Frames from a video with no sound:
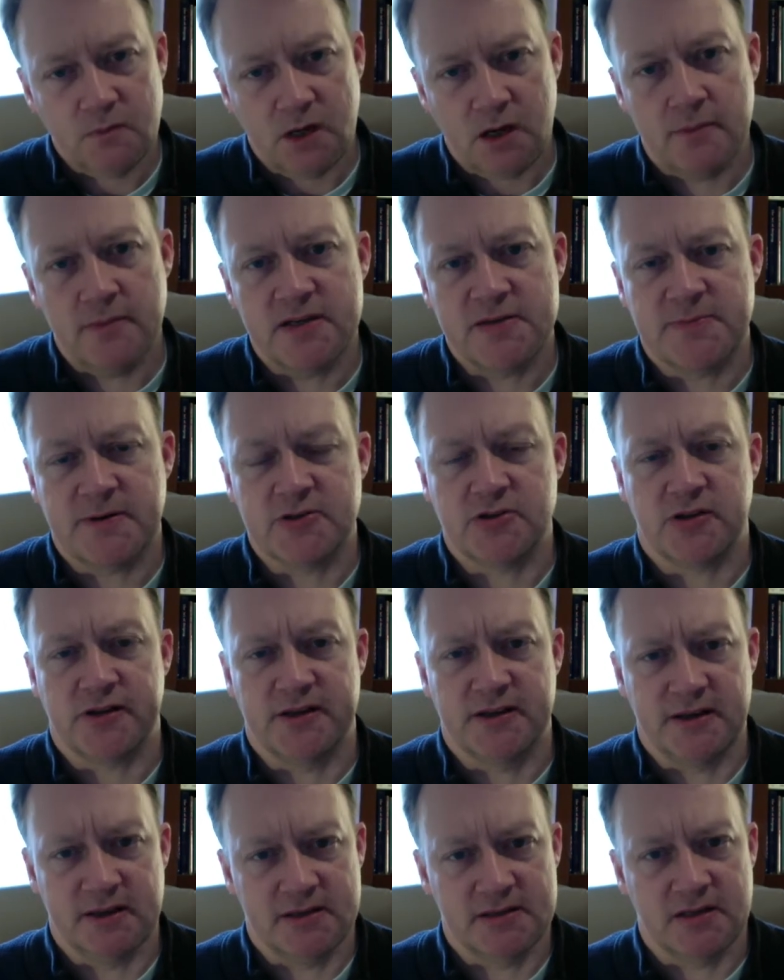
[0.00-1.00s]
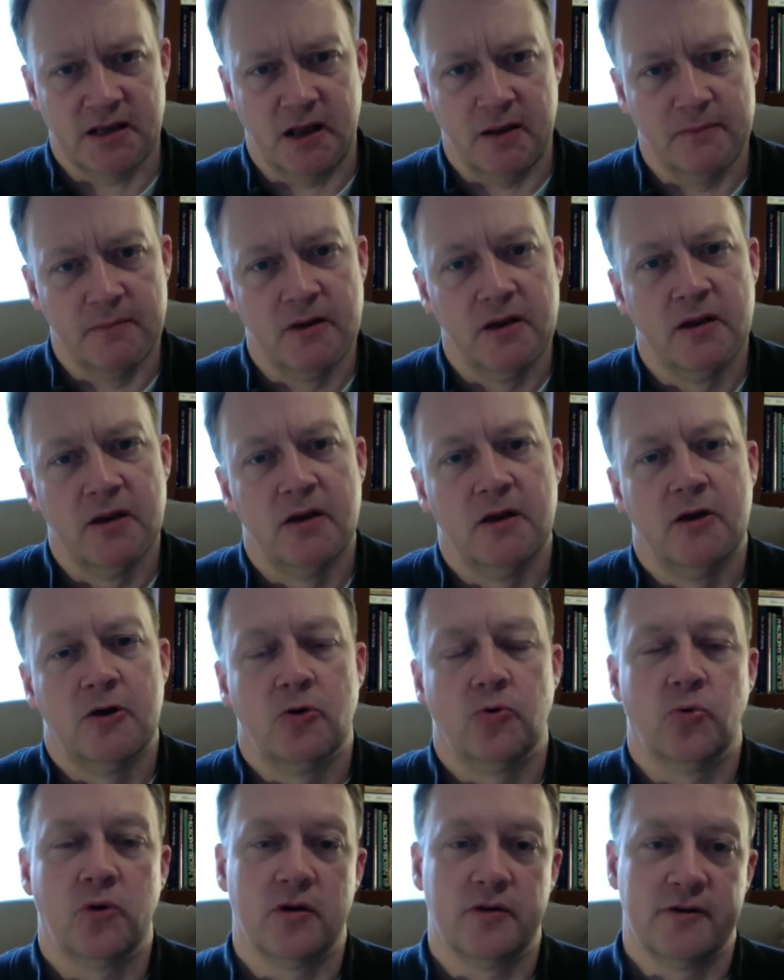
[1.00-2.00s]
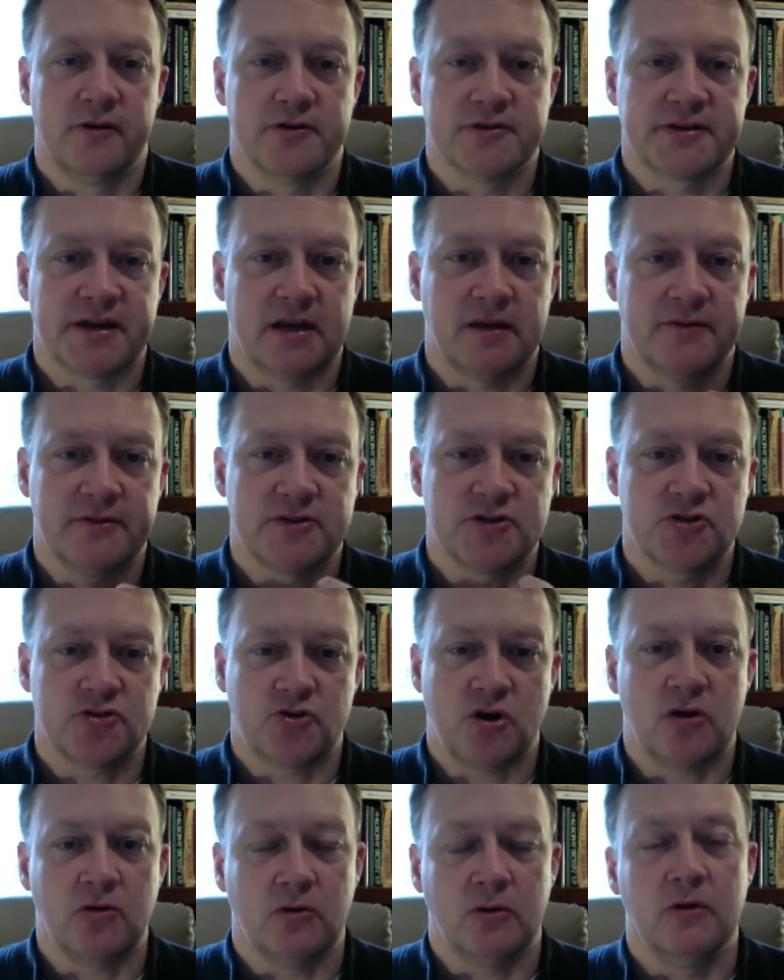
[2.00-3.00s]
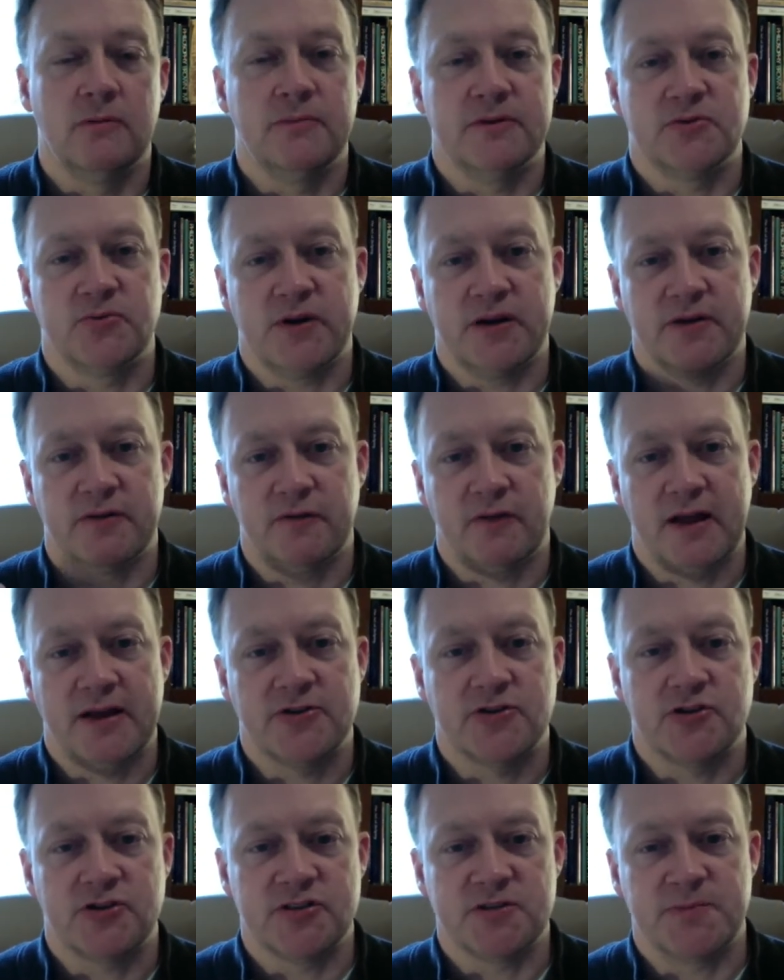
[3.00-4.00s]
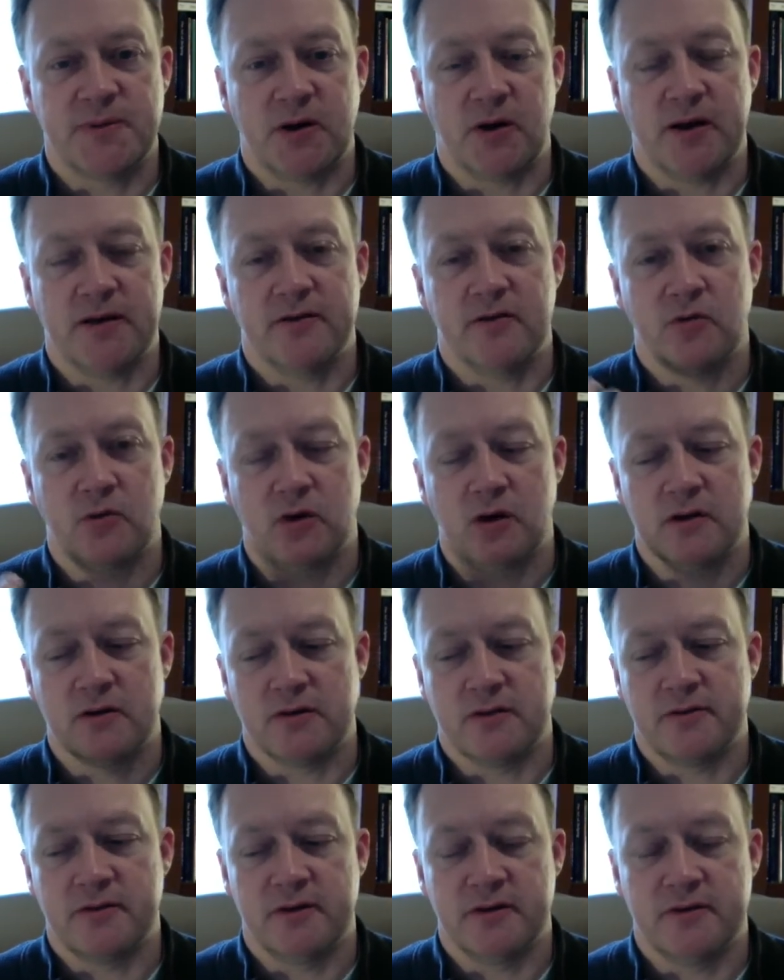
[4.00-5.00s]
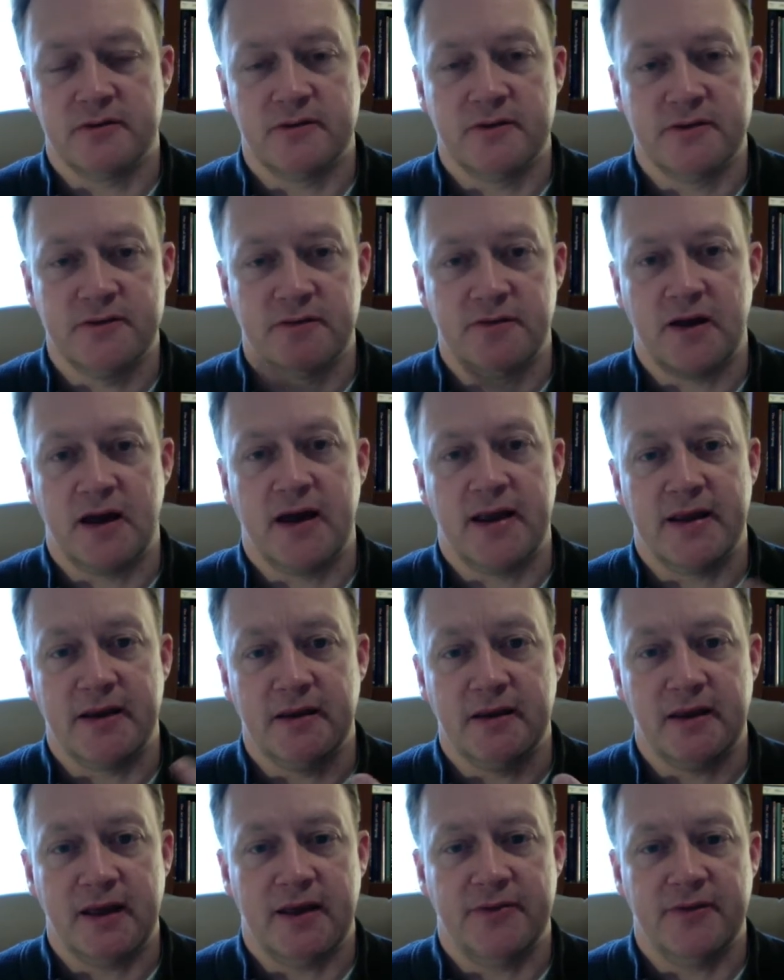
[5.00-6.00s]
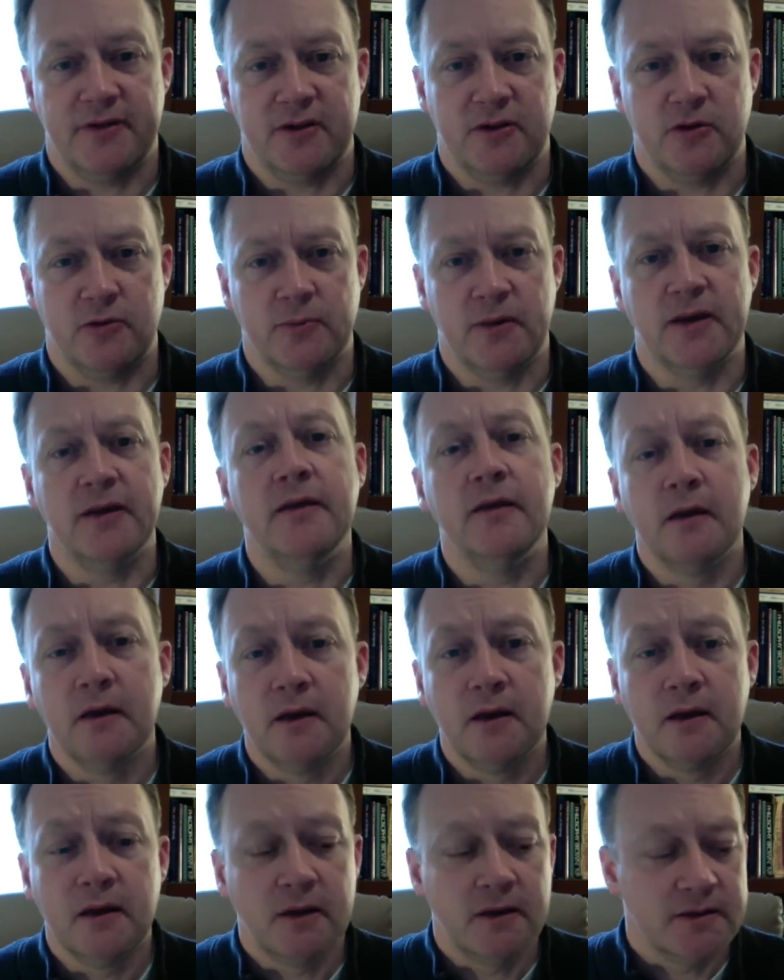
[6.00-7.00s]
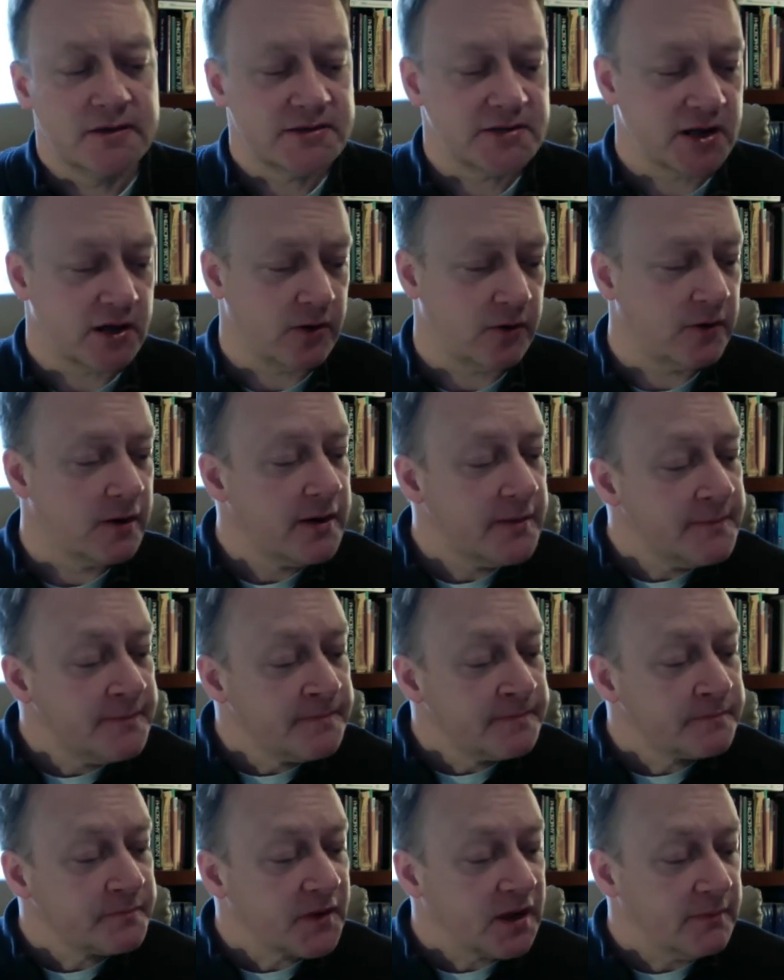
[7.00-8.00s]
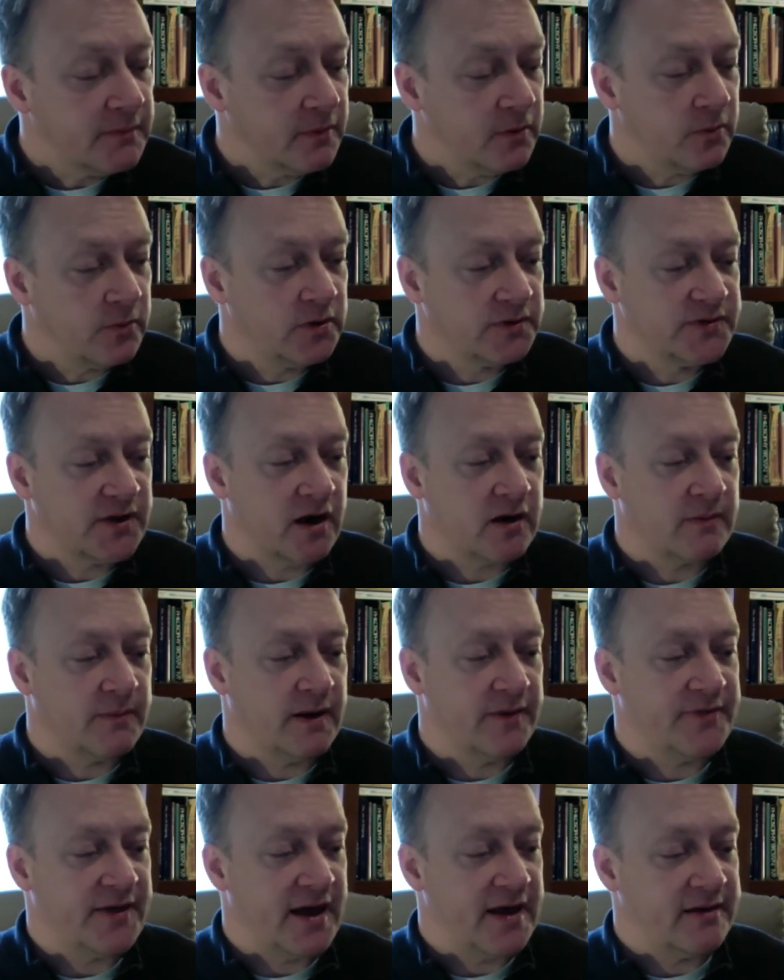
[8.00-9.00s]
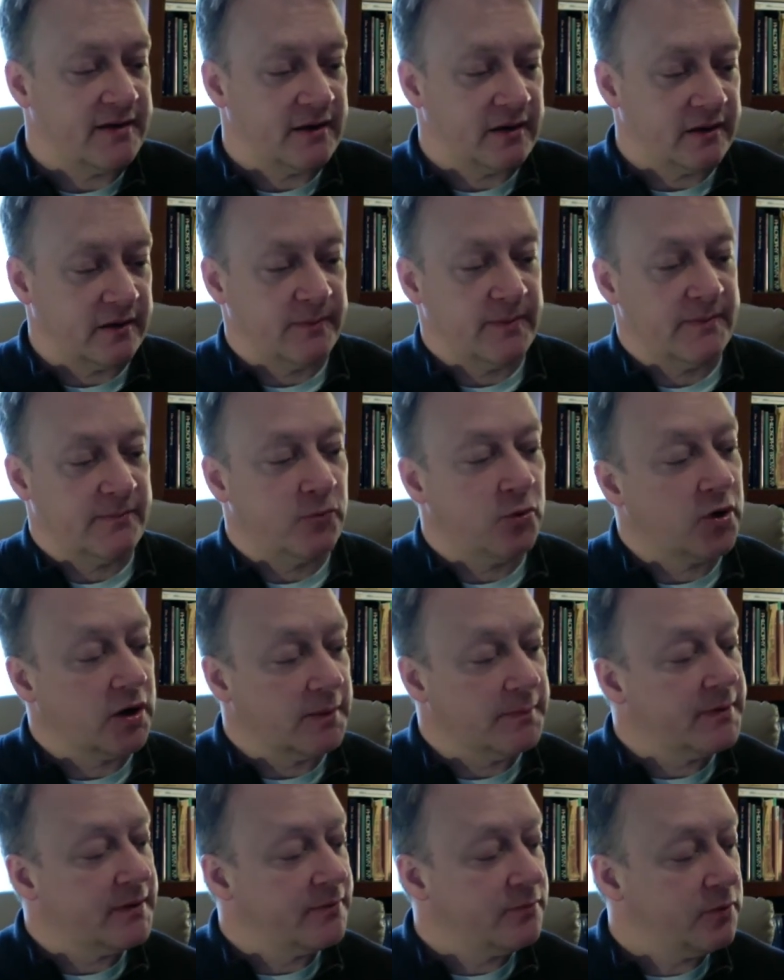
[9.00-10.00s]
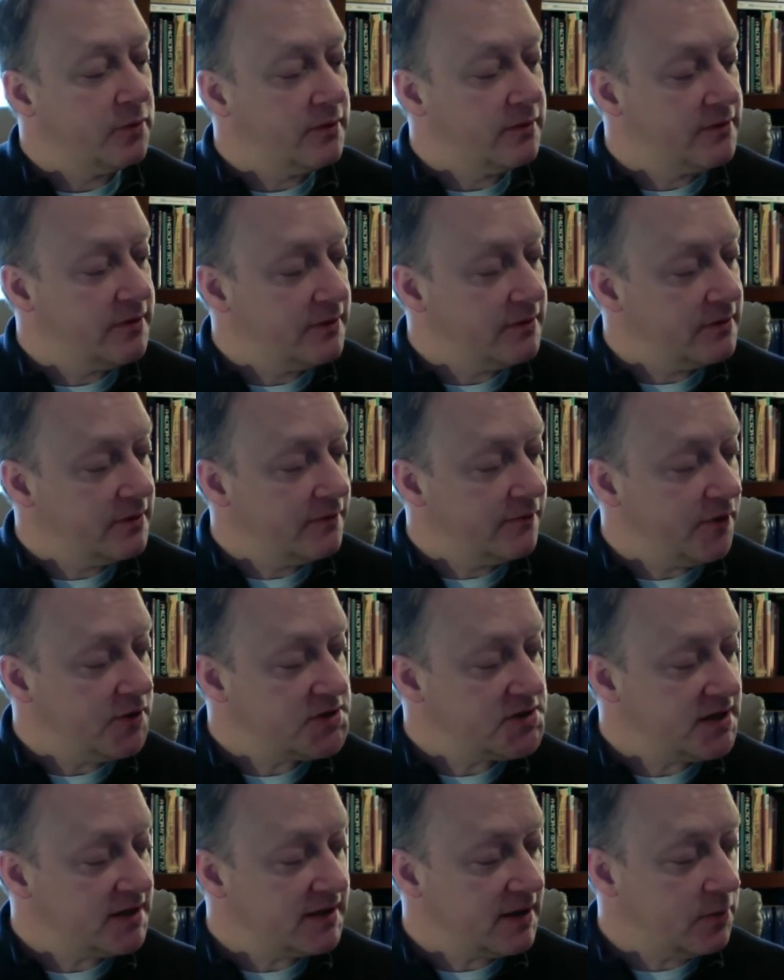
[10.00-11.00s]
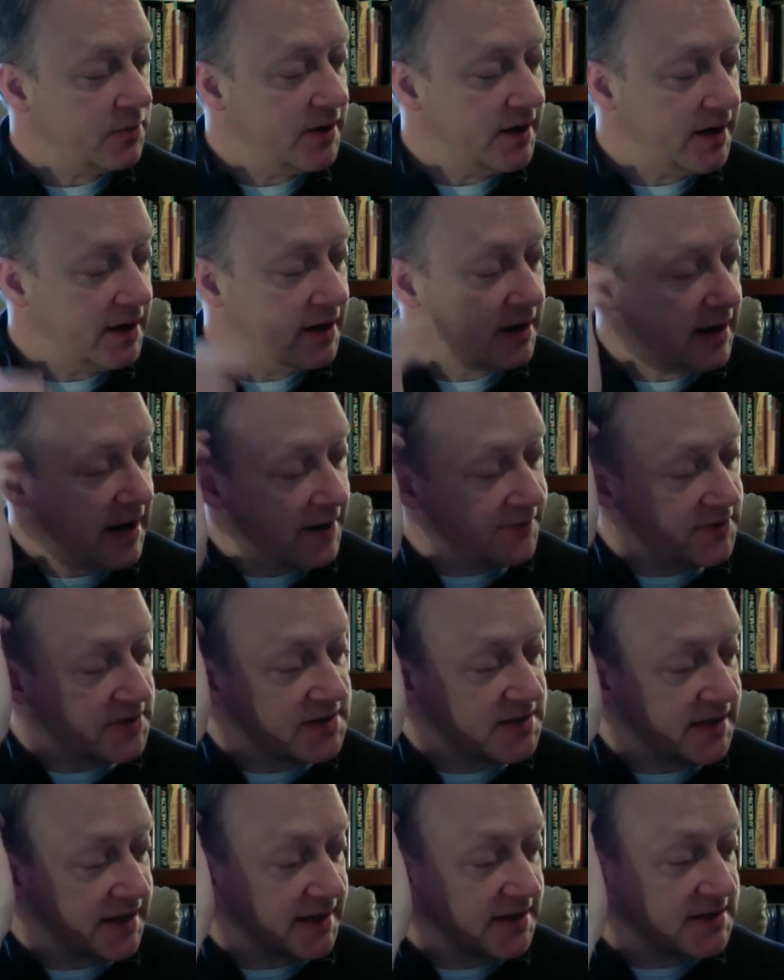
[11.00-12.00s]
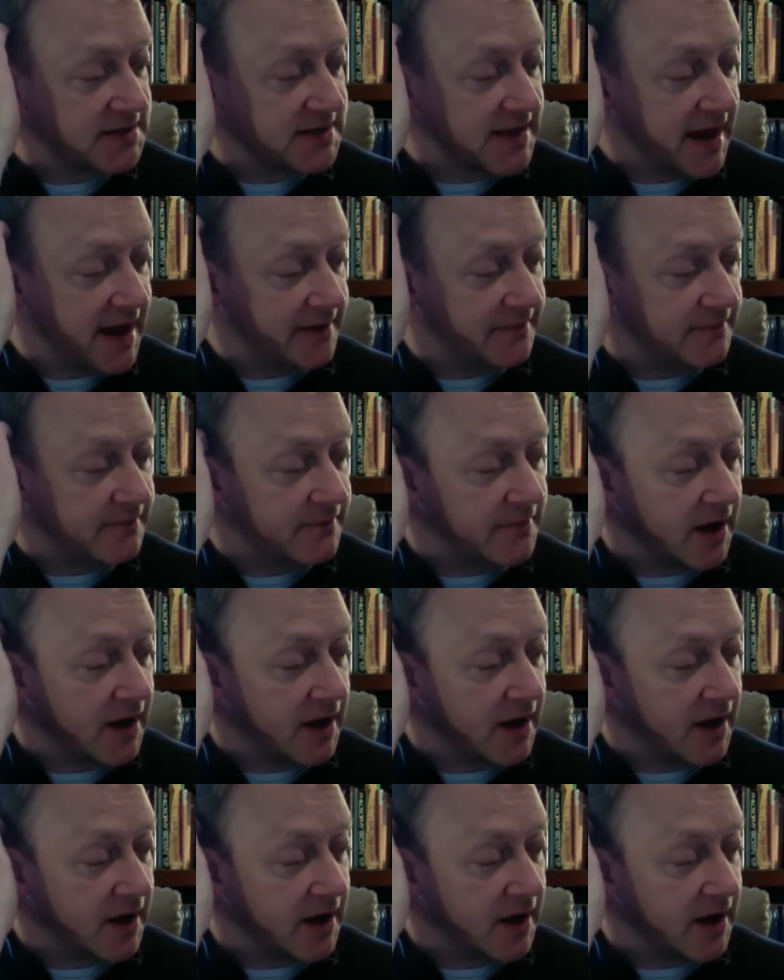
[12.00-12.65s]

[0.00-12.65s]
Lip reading: but especially in Islam, where there's kind of a struggle between flesh and spirit, or the divine and the human. So, but we'll talk about that a little bit more. But the first thing that we have to see is that